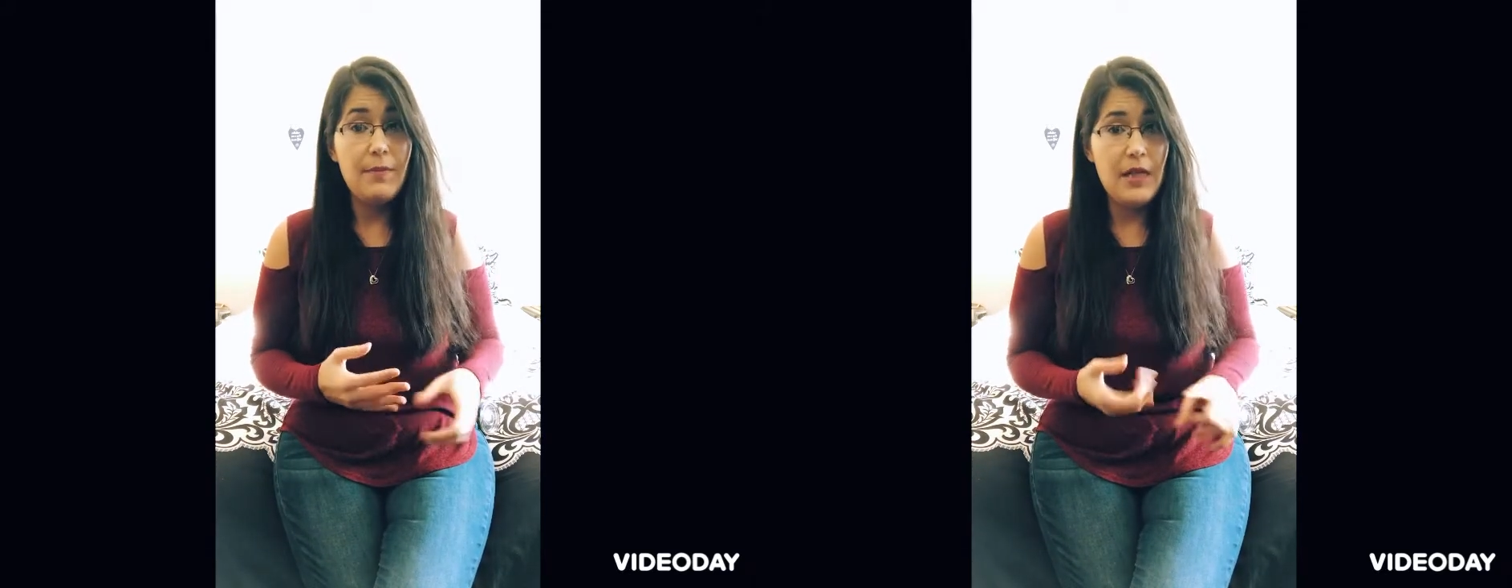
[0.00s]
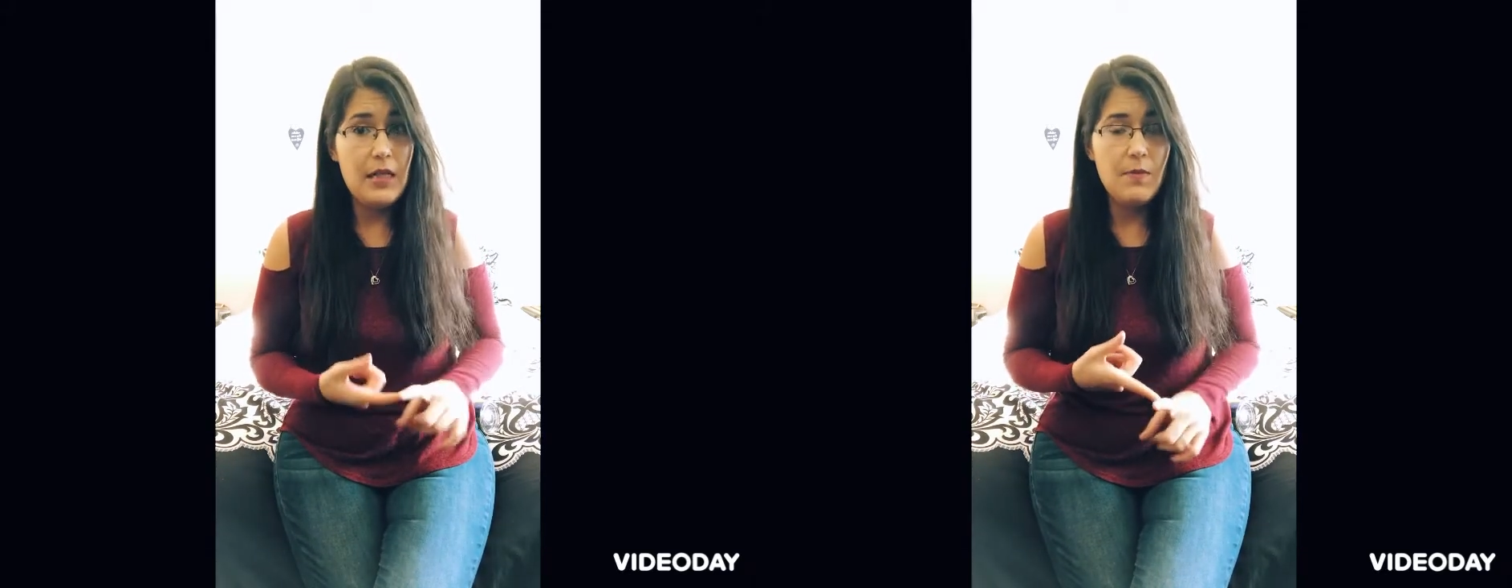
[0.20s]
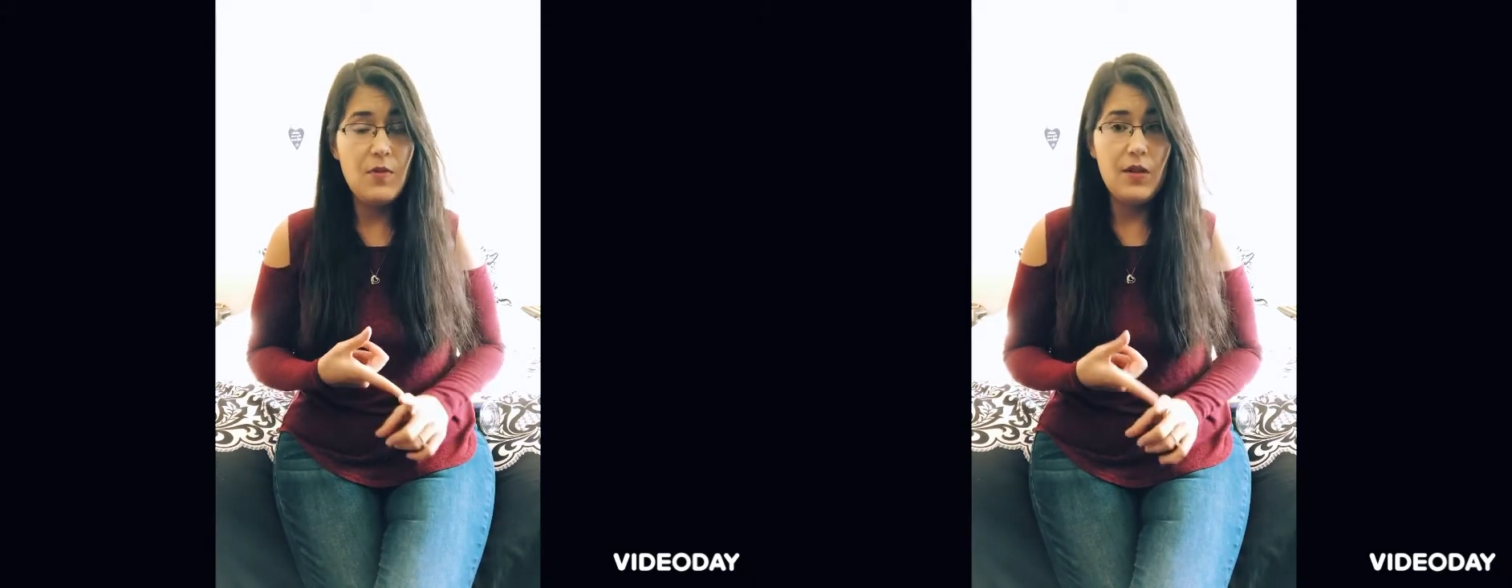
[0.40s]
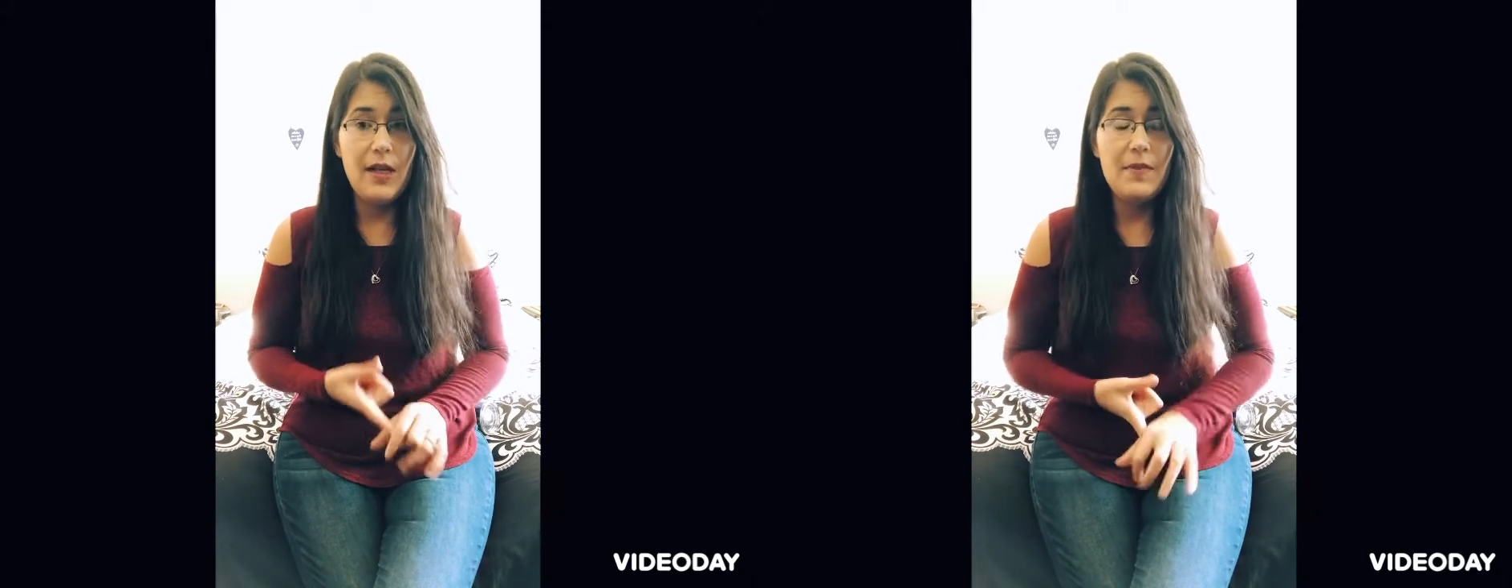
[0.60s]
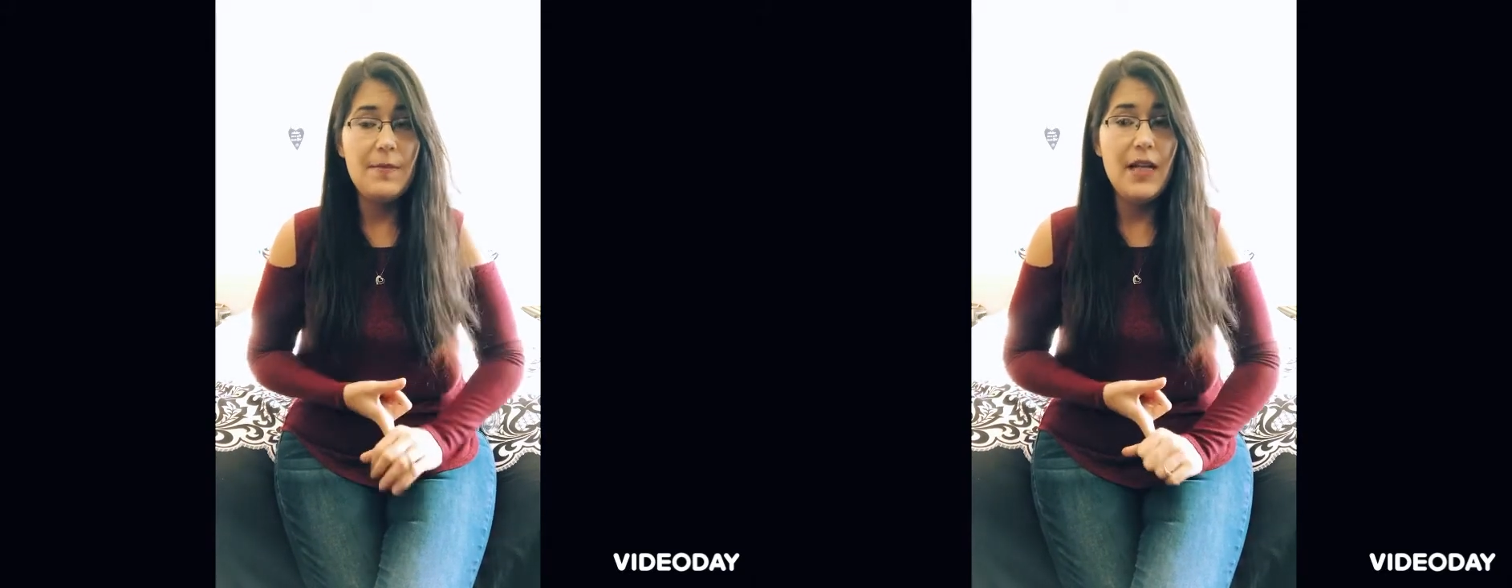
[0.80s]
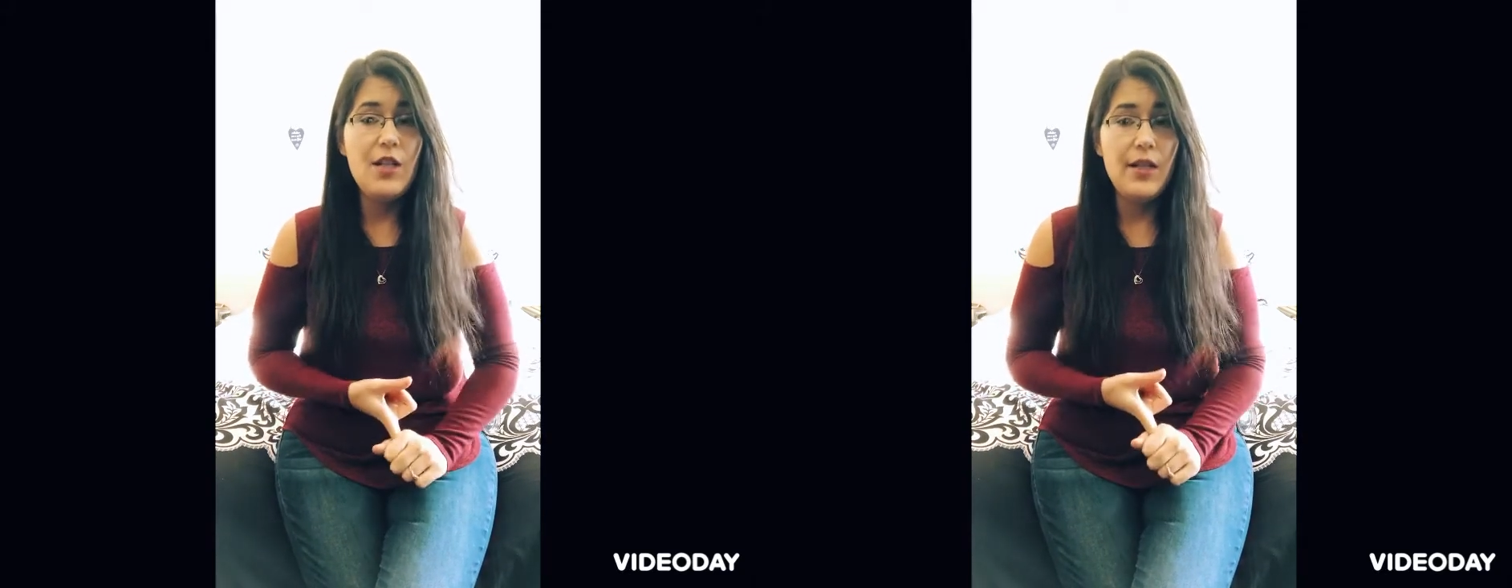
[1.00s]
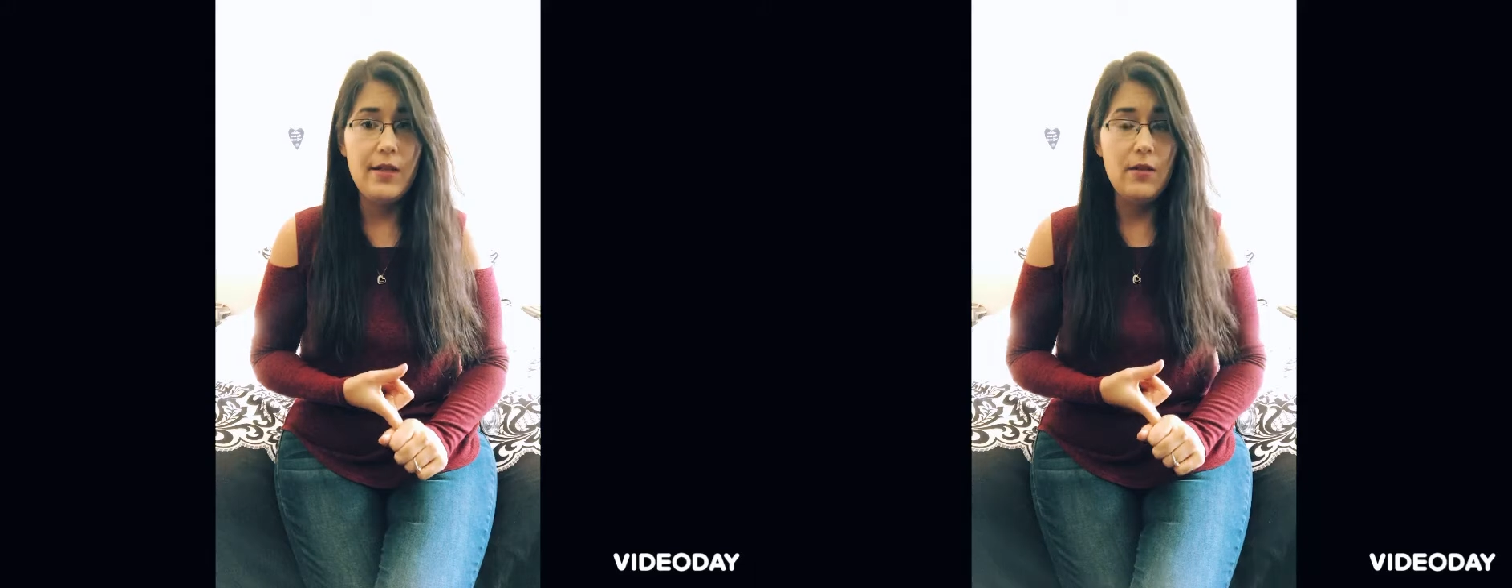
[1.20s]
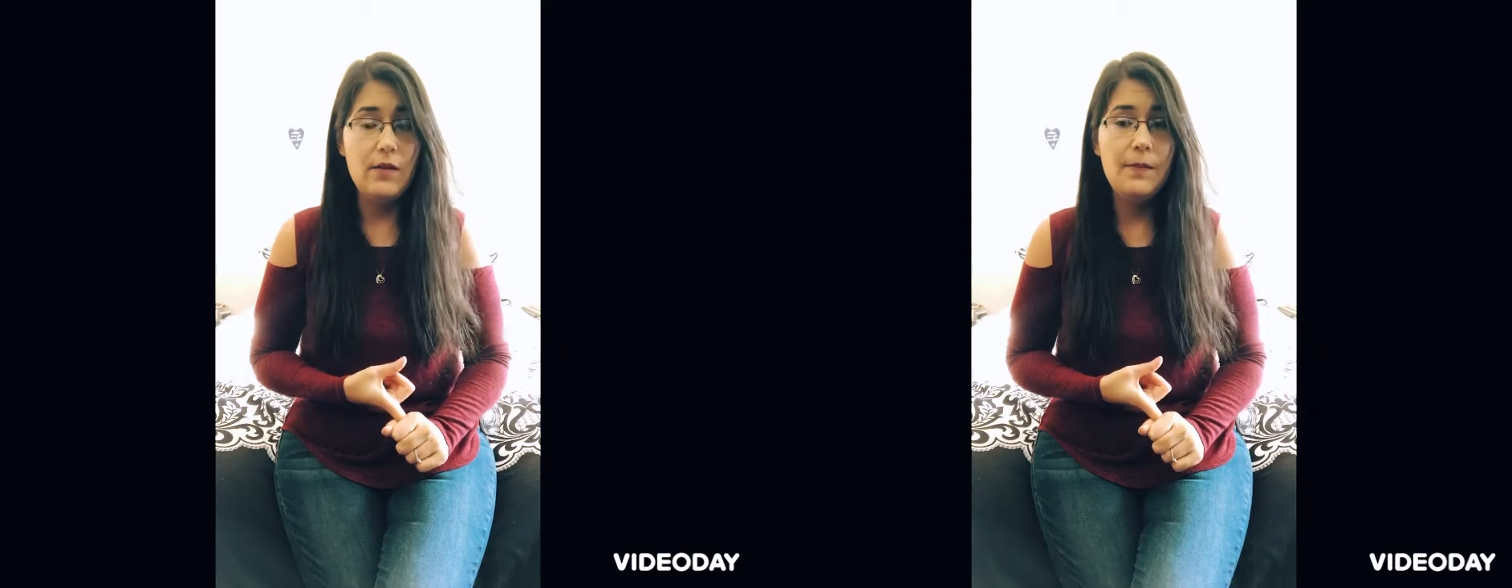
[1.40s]
subscribed to my
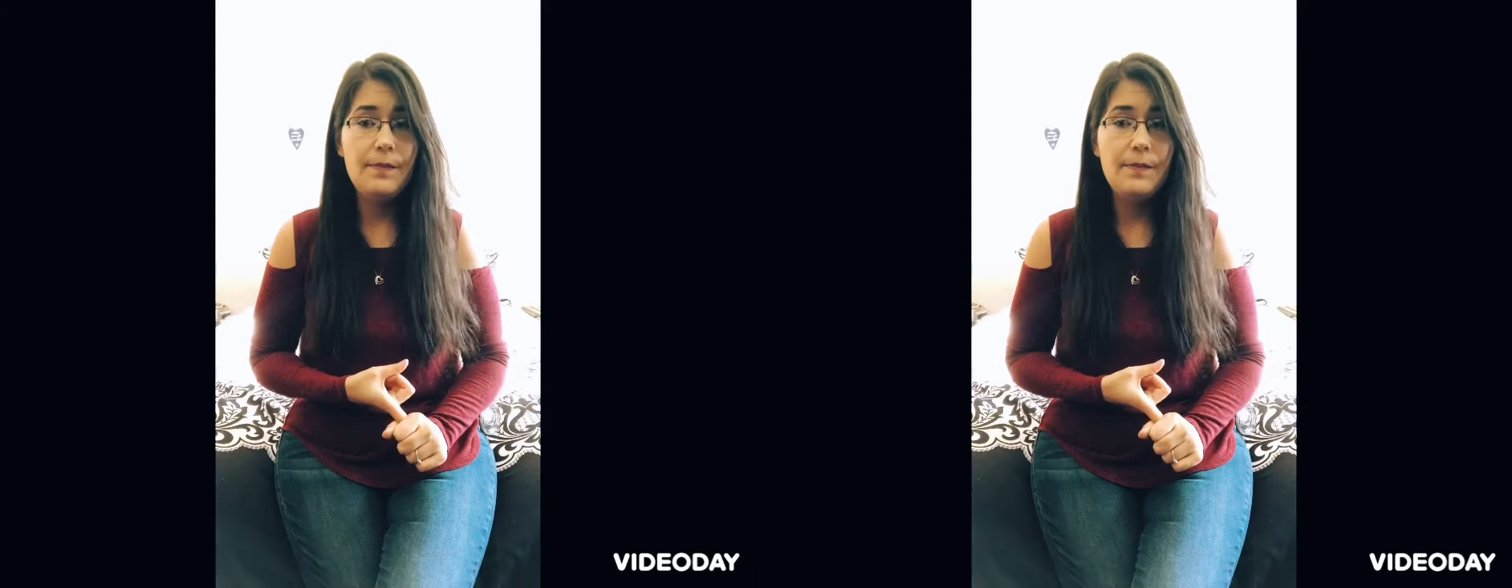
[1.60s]
channel.